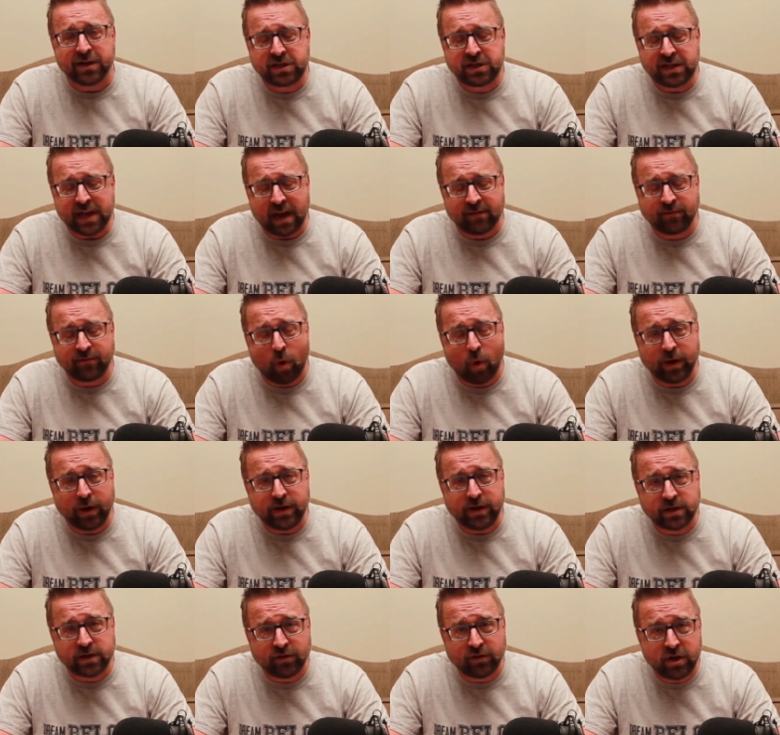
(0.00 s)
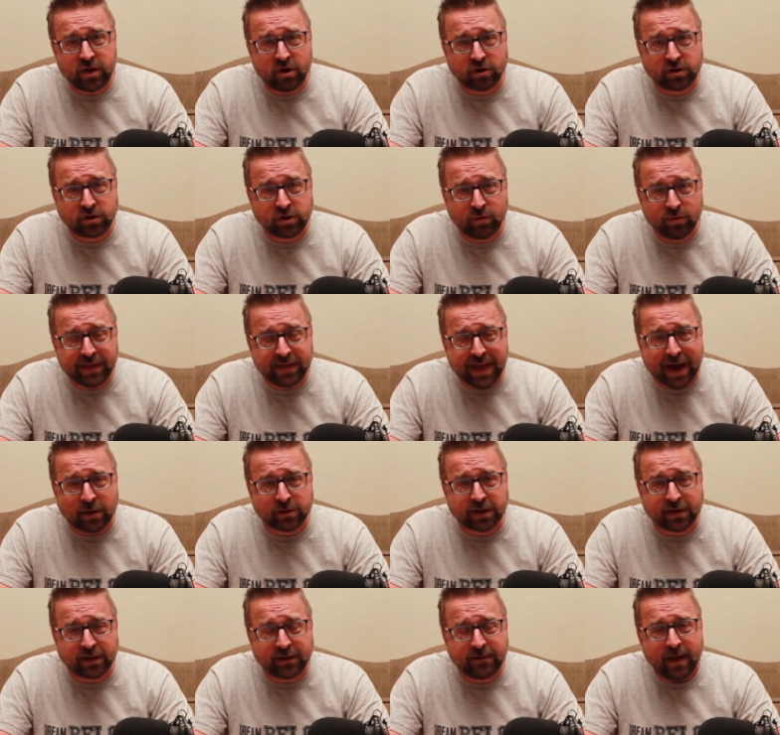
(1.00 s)
And instead of going to the year
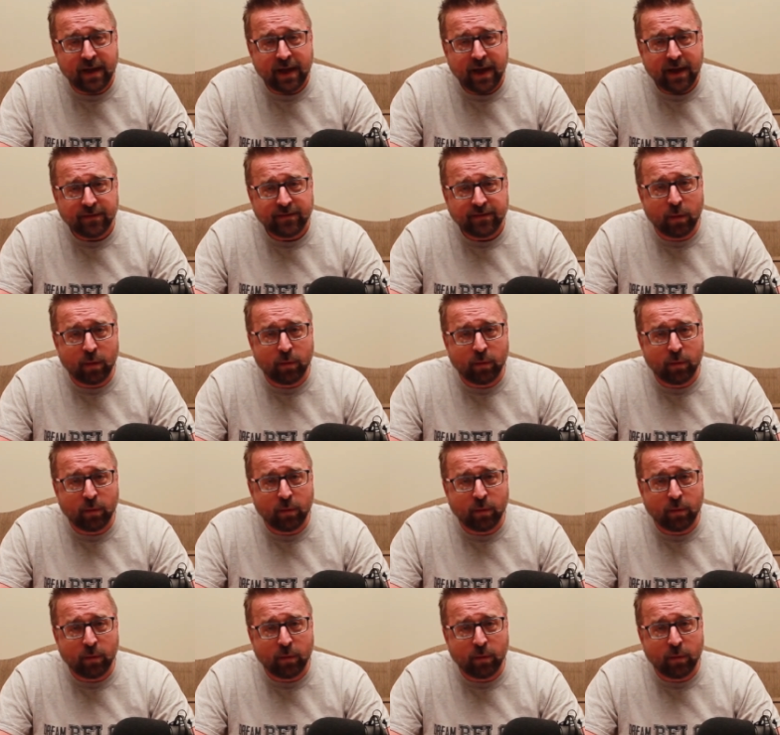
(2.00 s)
2000,